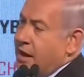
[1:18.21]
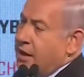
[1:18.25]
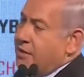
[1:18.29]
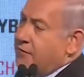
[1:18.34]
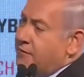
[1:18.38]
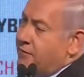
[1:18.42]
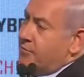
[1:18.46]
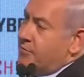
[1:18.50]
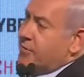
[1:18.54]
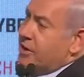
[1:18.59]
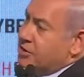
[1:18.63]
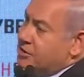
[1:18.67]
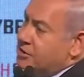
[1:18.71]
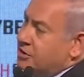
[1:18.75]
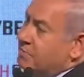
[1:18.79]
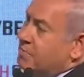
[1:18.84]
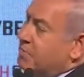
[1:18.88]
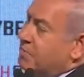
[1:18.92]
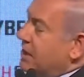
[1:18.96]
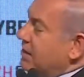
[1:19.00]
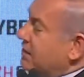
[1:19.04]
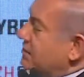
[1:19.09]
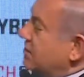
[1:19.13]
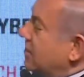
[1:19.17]

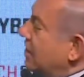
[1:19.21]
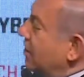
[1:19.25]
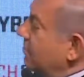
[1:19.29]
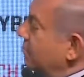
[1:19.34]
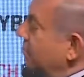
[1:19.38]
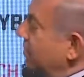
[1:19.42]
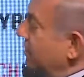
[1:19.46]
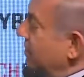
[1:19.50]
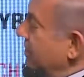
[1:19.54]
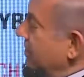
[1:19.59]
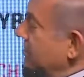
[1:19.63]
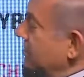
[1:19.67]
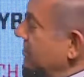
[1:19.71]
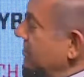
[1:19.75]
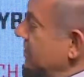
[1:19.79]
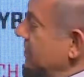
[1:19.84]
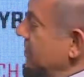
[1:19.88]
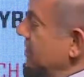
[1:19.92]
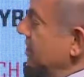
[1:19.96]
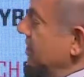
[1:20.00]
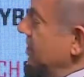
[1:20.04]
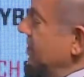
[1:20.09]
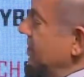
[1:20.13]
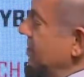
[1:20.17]
information-based companies,
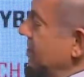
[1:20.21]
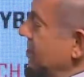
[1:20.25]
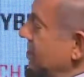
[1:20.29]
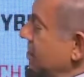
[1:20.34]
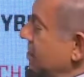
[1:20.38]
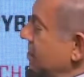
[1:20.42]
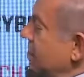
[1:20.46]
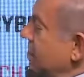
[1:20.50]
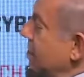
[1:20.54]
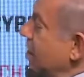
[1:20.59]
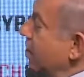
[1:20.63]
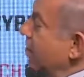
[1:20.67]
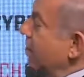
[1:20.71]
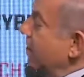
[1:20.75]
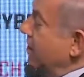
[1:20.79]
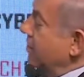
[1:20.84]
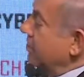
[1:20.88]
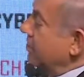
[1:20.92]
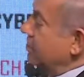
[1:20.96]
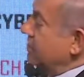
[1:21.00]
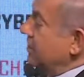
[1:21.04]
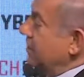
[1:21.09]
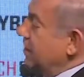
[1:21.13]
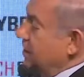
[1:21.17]
no
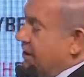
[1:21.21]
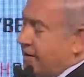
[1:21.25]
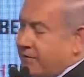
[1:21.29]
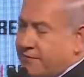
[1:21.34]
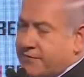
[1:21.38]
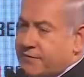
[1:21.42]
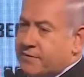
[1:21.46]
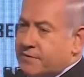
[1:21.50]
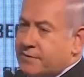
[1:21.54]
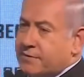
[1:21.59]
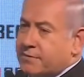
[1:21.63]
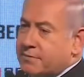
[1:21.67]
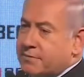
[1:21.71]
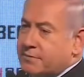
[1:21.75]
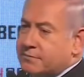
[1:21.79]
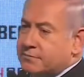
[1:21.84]
energy left.